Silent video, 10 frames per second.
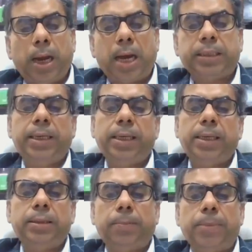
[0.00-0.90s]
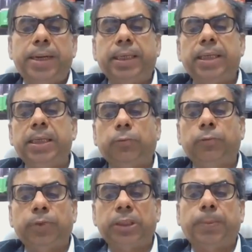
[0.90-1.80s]
Lastly, the maintenance
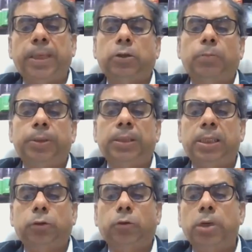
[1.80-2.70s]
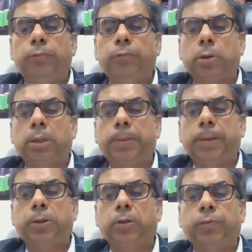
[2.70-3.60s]
of a fixed place of business solely for the
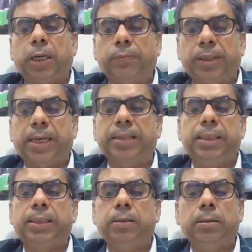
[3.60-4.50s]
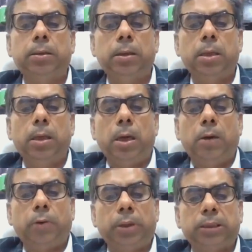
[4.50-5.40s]
purpose of advertising,
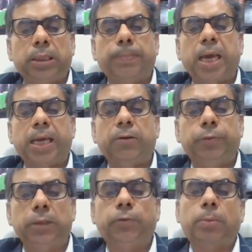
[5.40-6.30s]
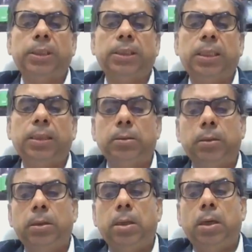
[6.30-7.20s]
for the supply of information,
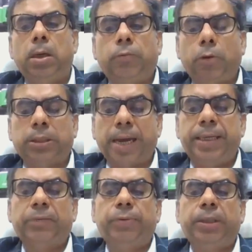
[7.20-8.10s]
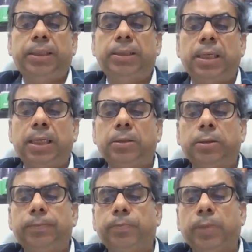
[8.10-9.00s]
for scientific research,
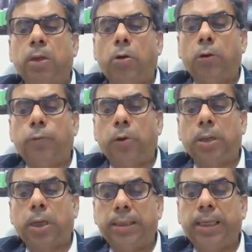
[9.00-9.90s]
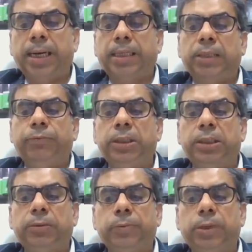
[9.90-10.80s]
or for other
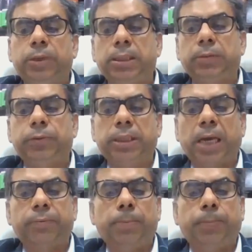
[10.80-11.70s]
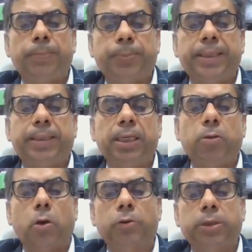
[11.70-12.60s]
activities which have a preparatory
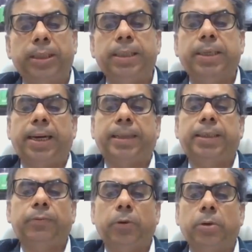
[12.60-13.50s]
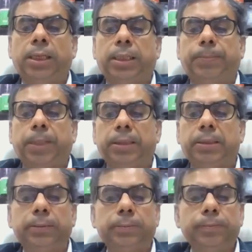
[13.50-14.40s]
or auxiliary character for the
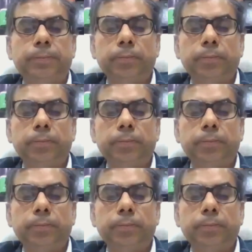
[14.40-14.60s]
enterprise.